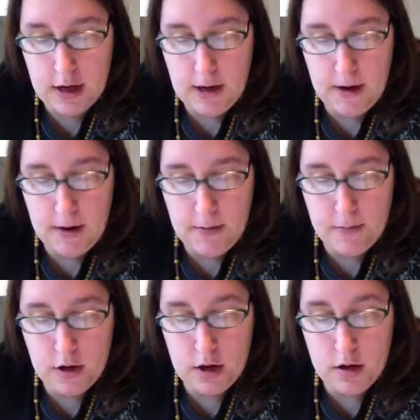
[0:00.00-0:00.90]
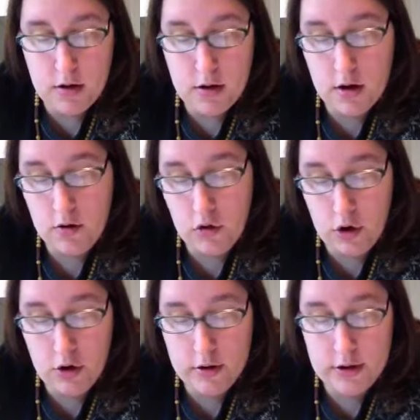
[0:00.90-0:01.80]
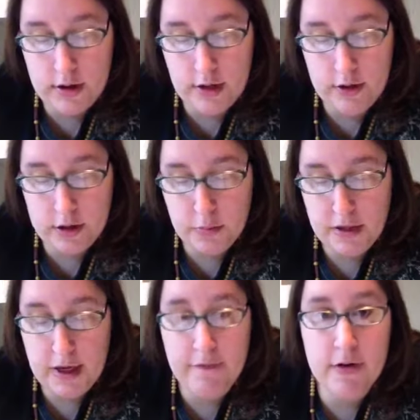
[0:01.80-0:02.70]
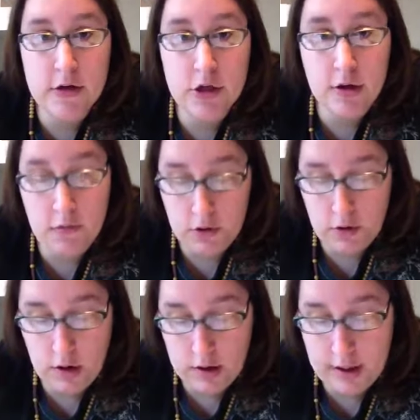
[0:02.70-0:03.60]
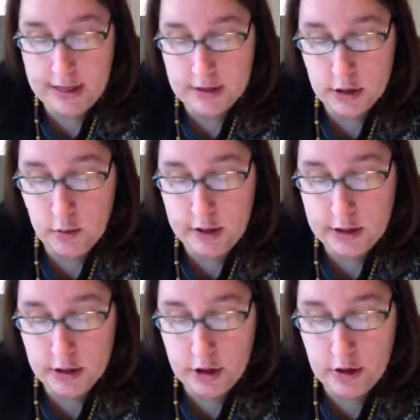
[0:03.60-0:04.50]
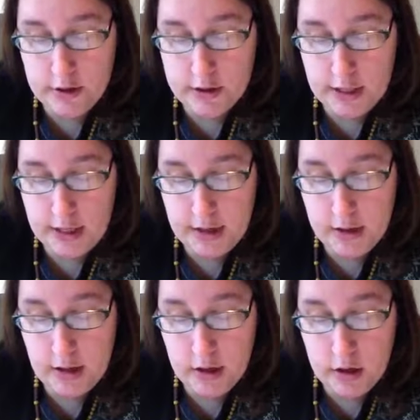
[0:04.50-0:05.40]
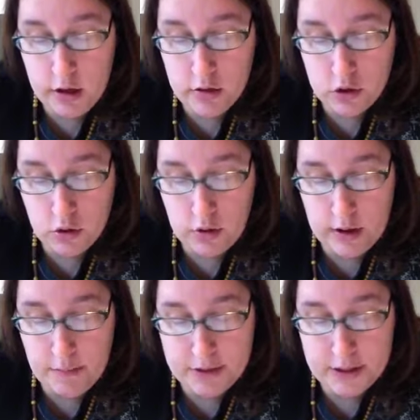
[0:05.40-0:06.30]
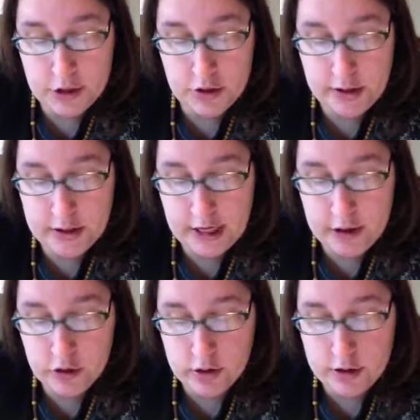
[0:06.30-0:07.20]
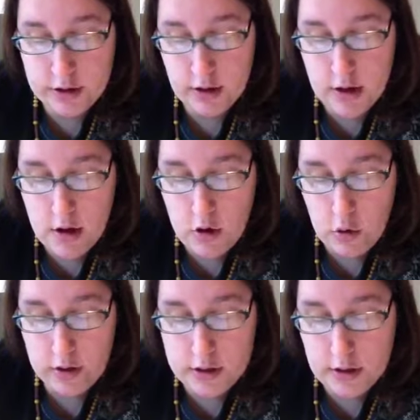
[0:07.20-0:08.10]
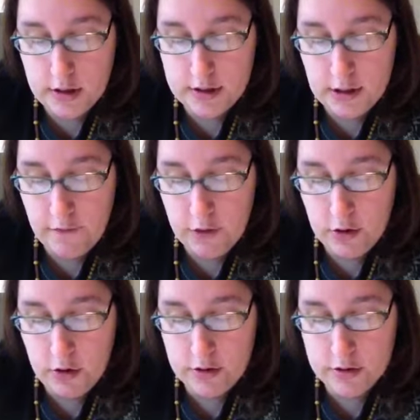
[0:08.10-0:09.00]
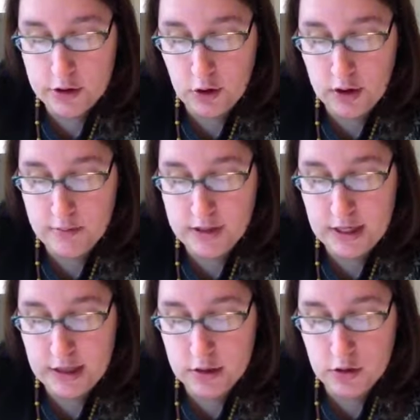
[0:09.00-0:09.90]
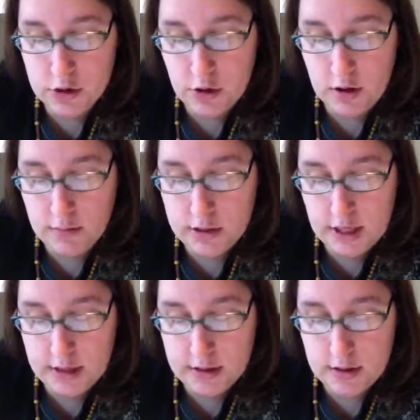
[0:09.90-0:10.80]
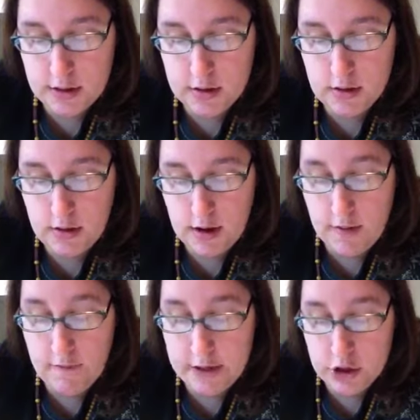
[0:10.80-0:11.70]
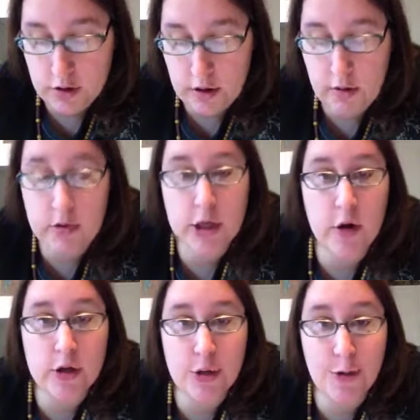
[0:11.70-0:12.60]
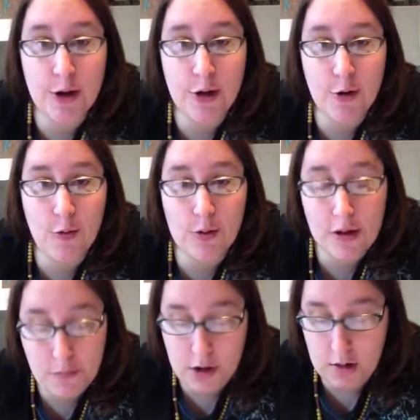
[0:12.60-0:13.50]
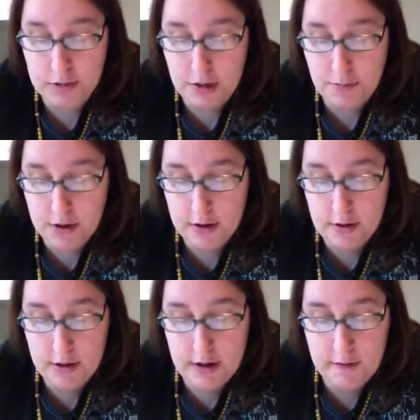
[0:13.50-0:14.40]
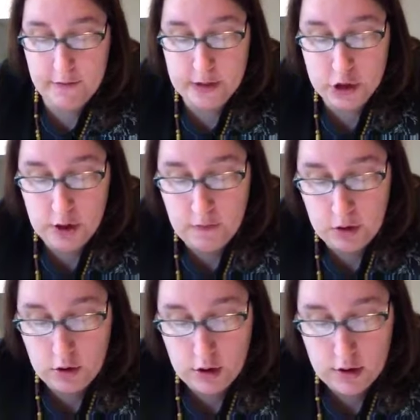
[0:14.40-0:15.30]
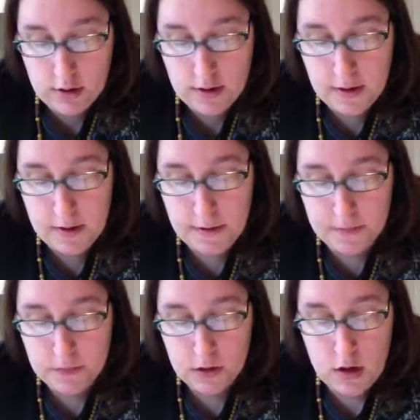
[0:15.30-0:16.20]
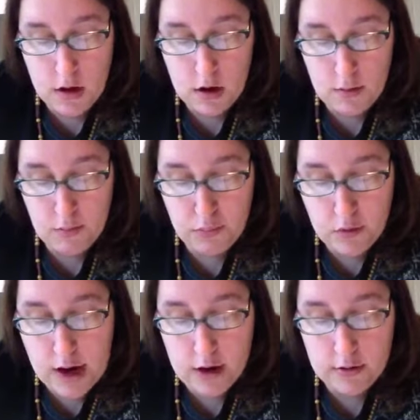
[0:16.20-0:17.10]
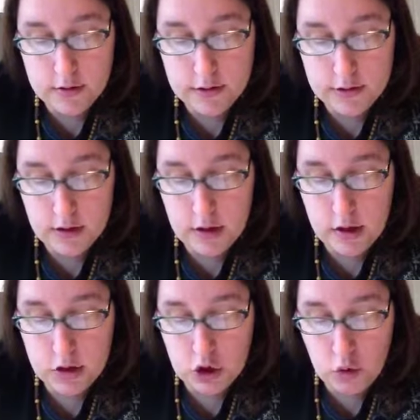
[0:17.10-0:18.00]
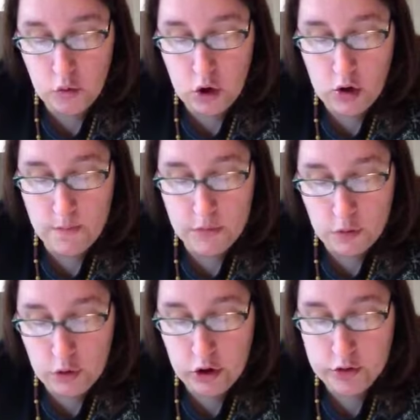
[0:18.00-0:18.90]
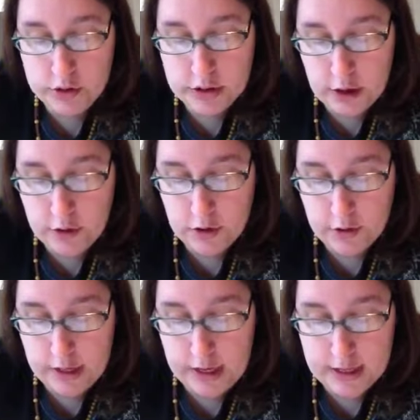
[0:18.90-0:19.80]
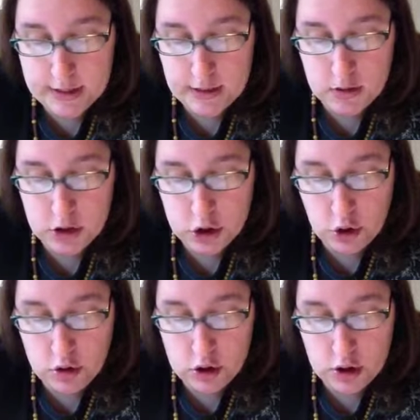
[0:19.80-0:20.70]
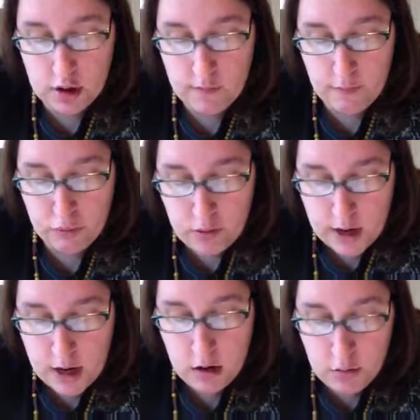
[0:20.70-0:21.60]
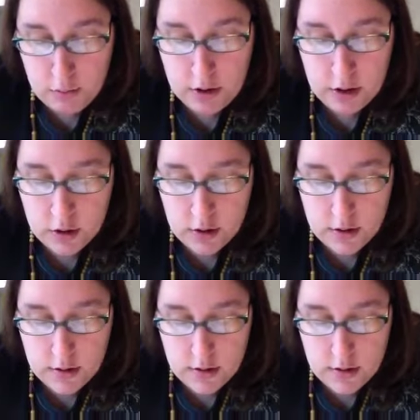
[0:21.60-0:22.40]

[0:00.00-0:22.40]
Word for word: Um, alert, I looked up the definition of alert, and that's quick to notice anything unusual and potentially dangerous or a difficult circumstance or circumstances. And vigilant was also another word that popped up on the definition of alert. Um, prowls to roam through stealthily as in search of prey or plunder.